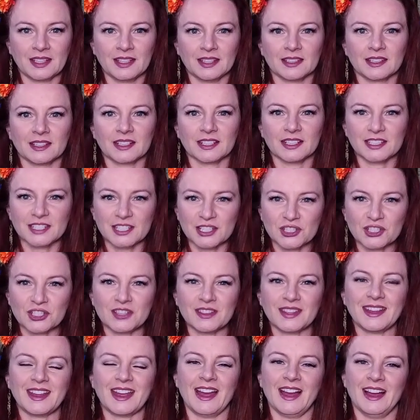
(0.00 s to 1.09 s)
The condition
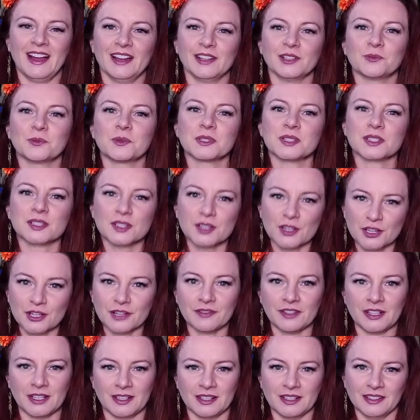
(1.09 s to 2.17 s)
they had was
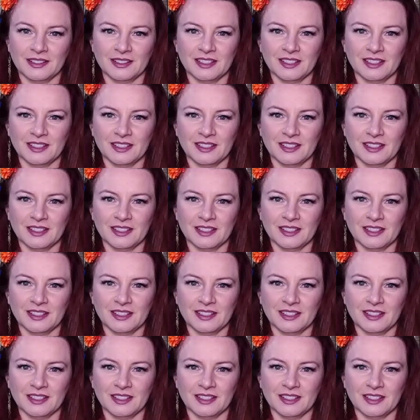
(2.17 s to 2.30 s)
scurvy,